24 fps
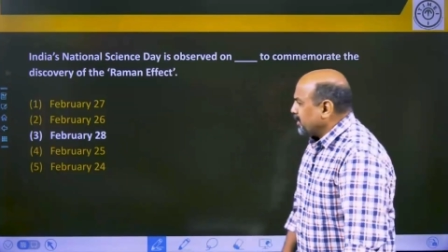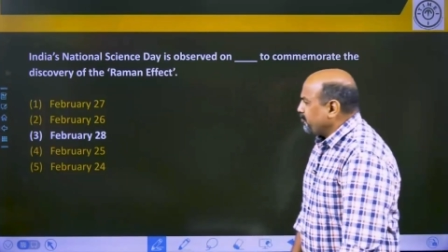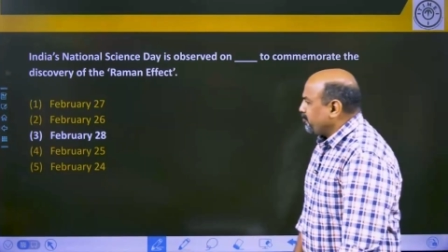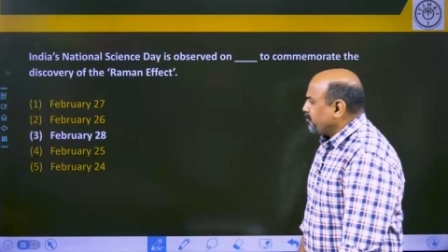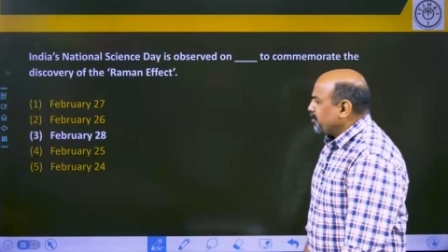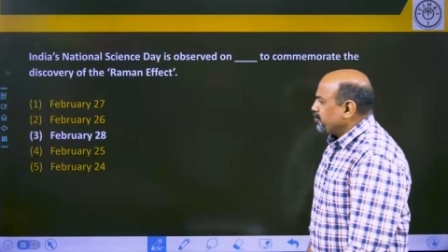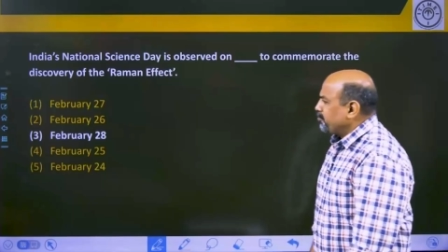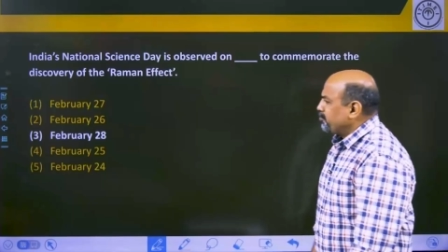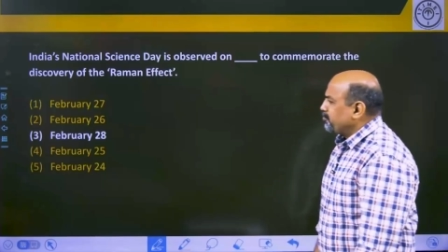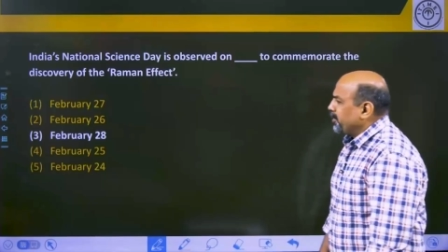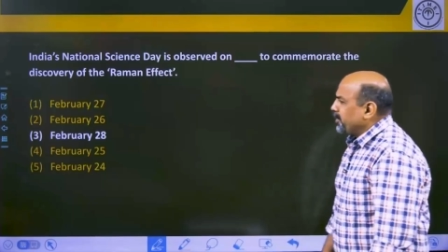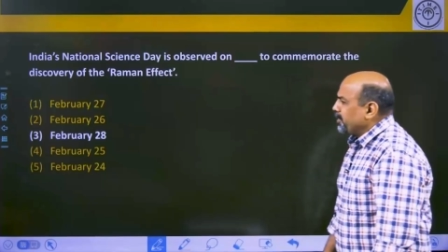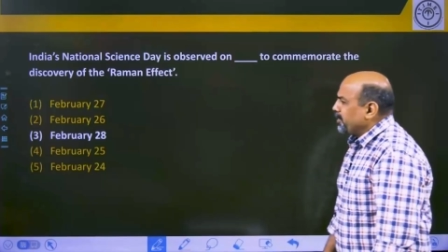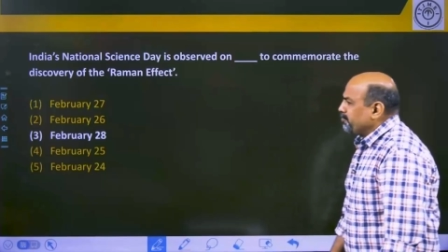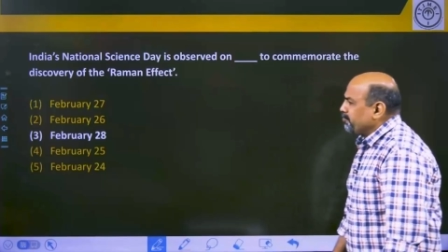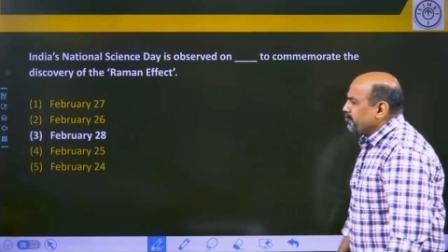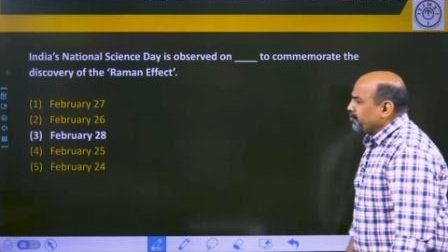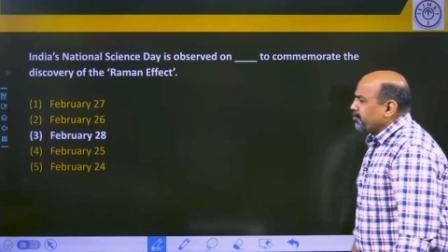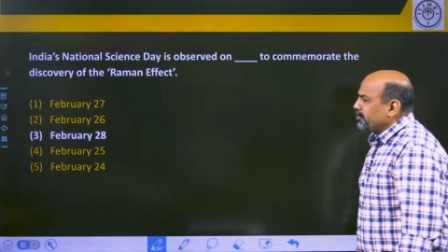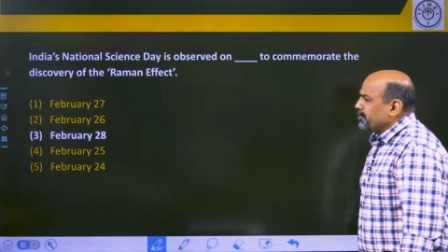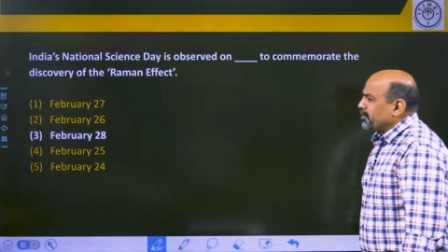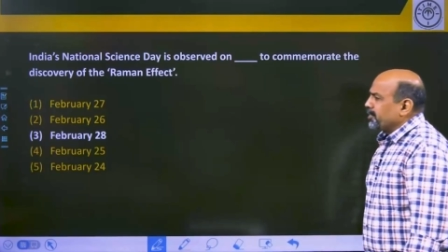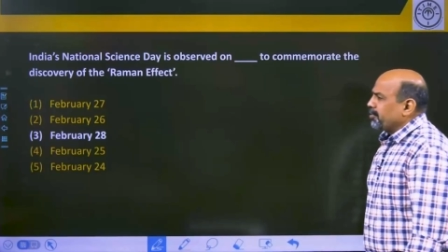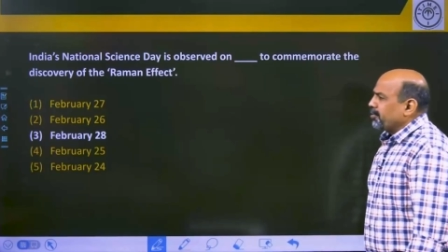Feb
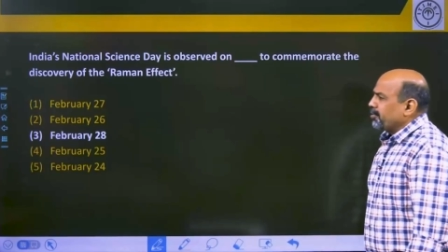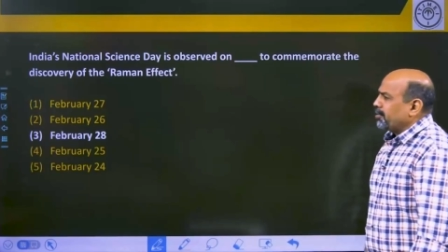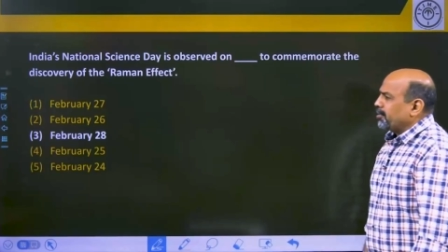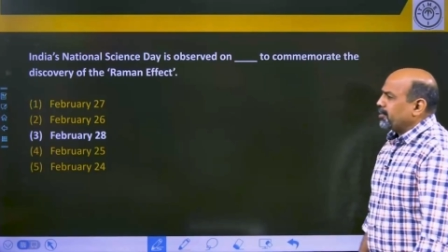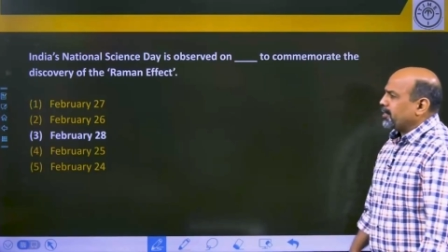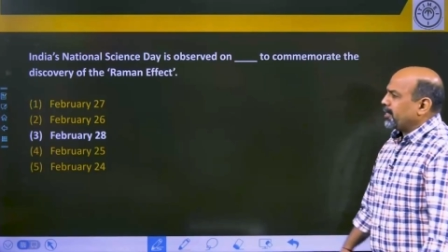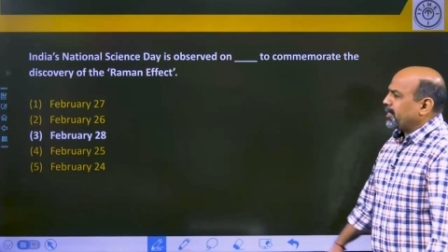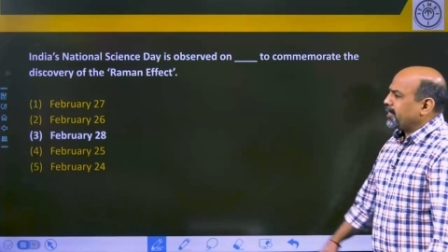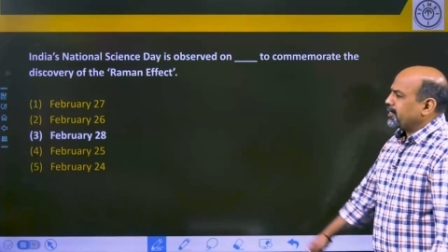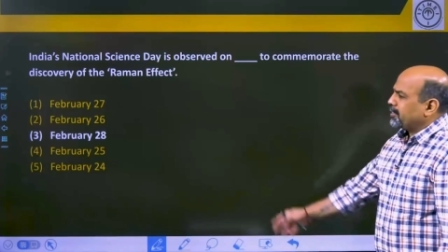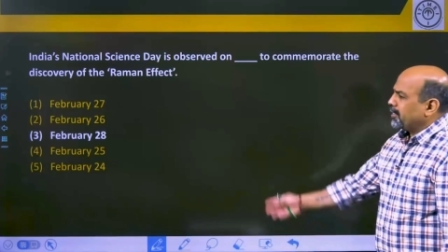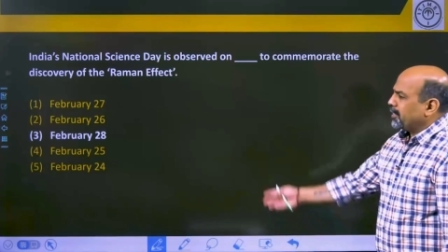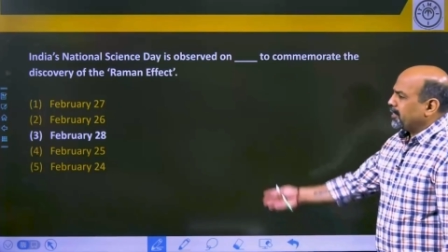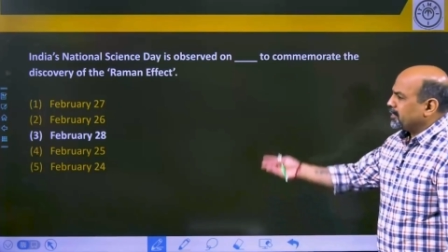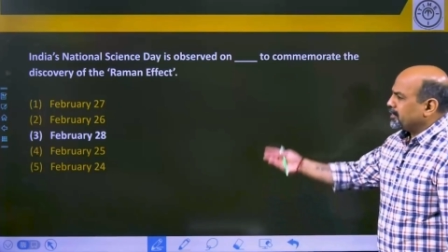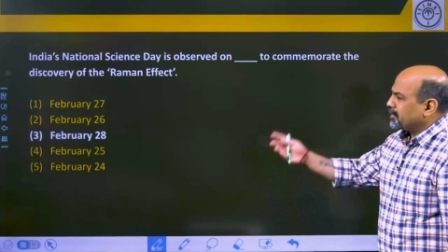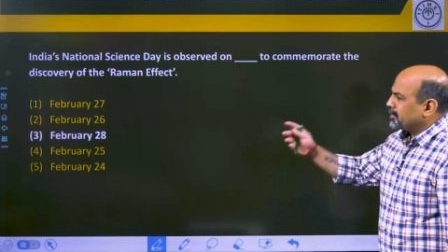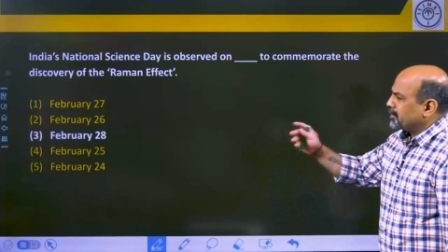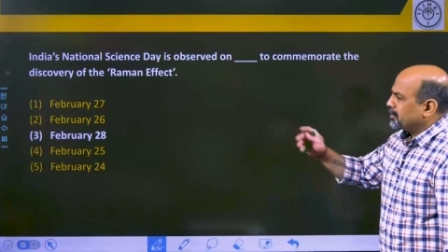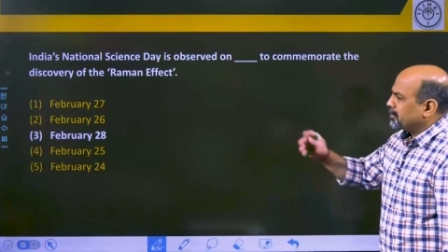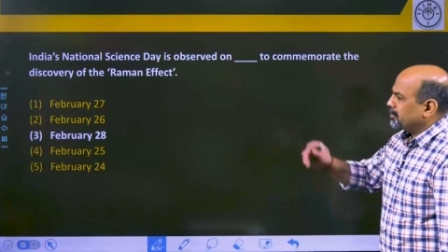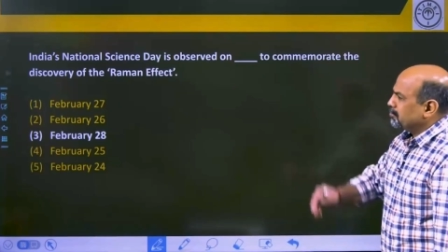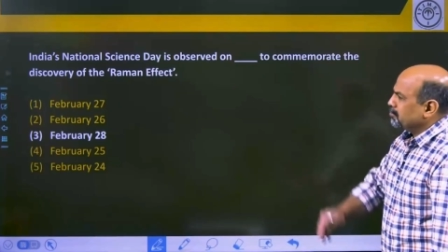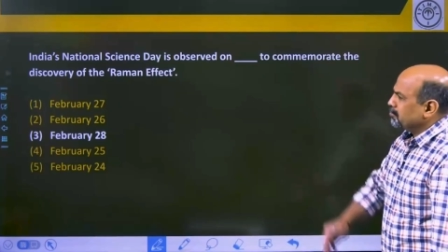24th and all that.
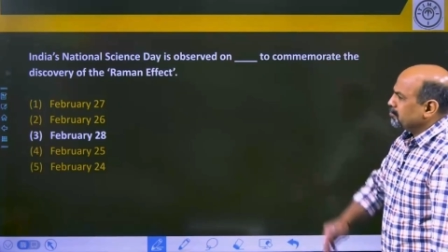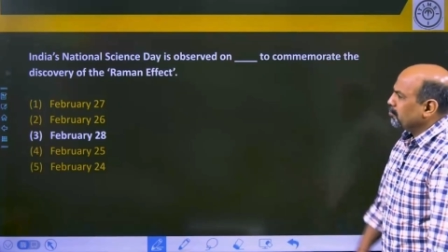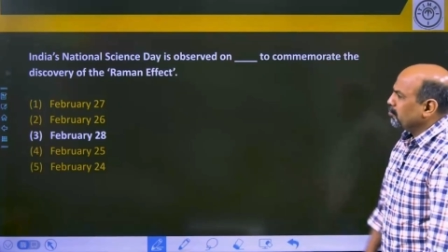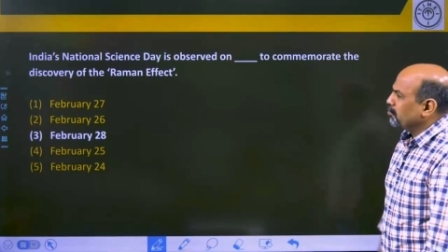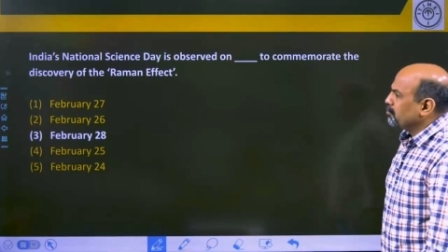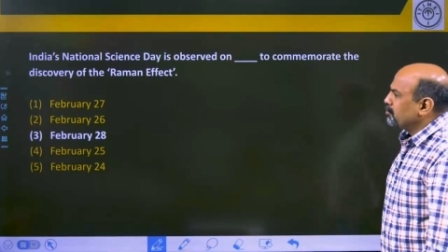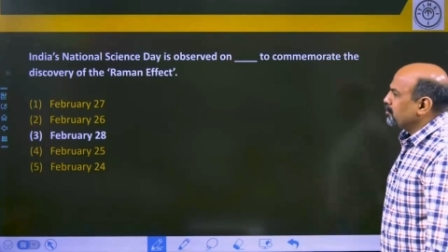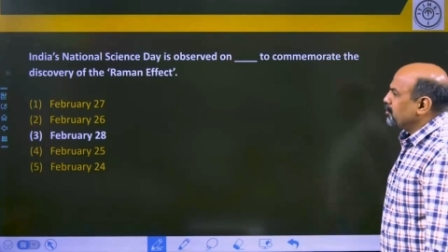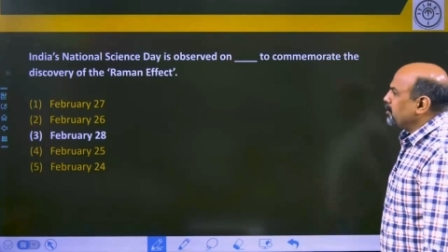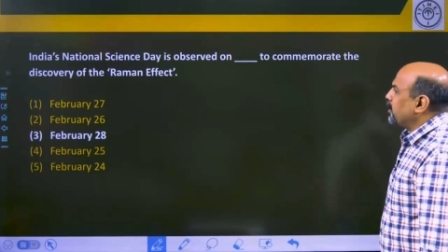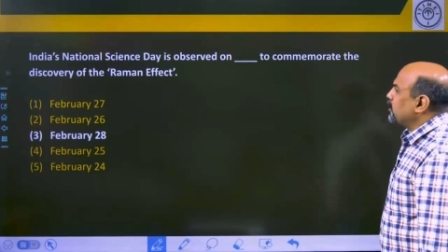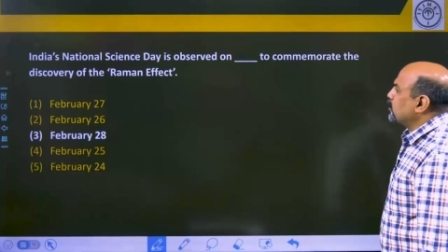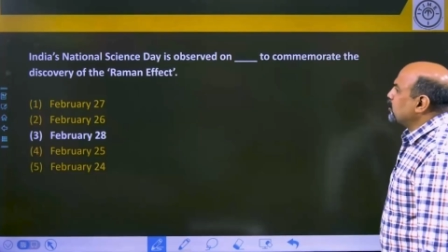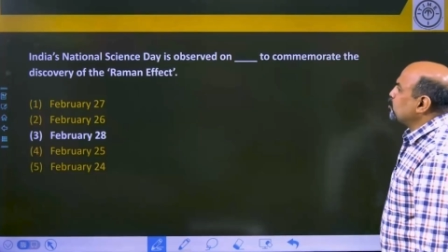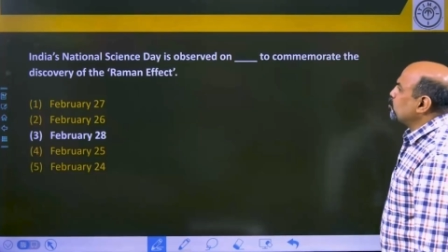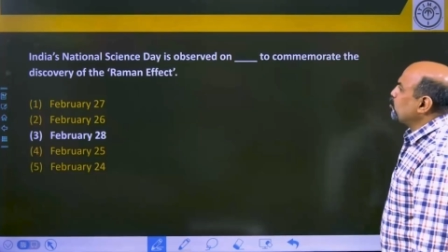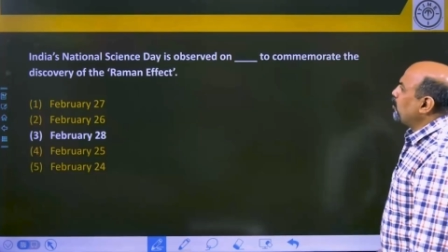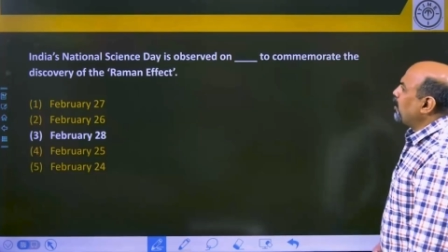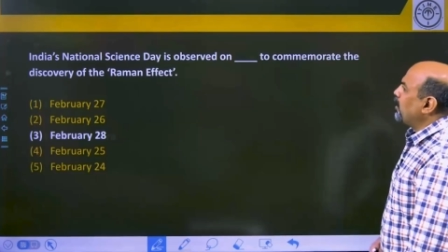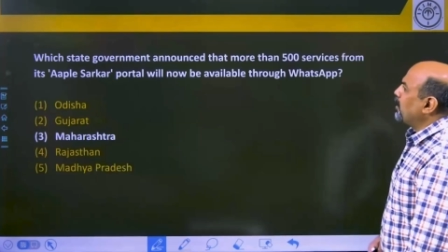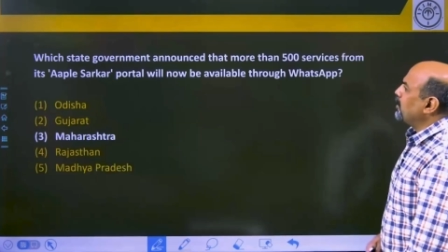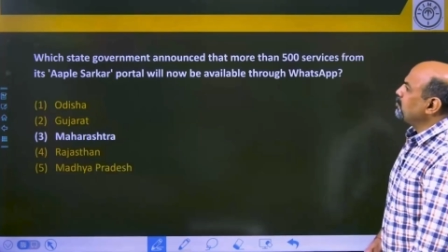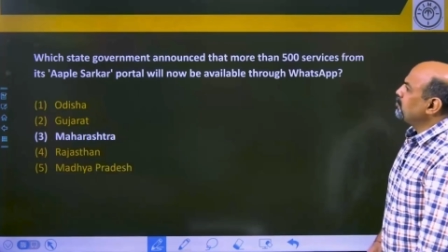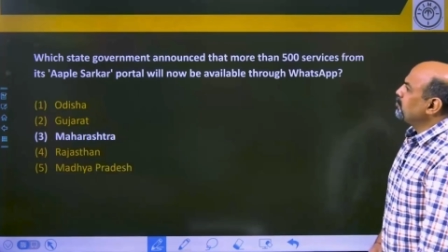Let's move to the next
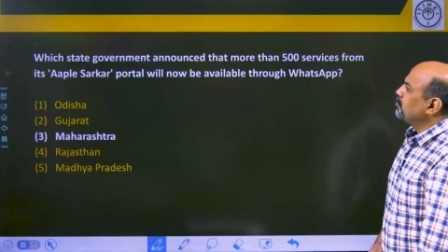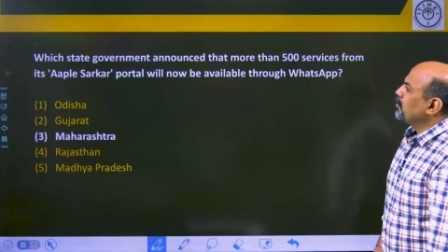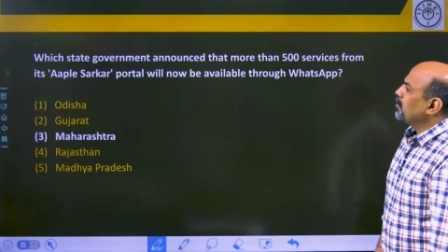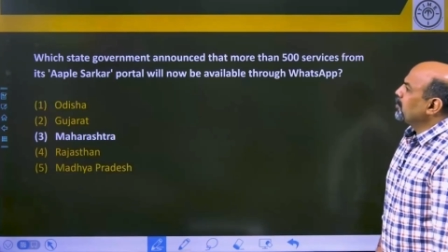one.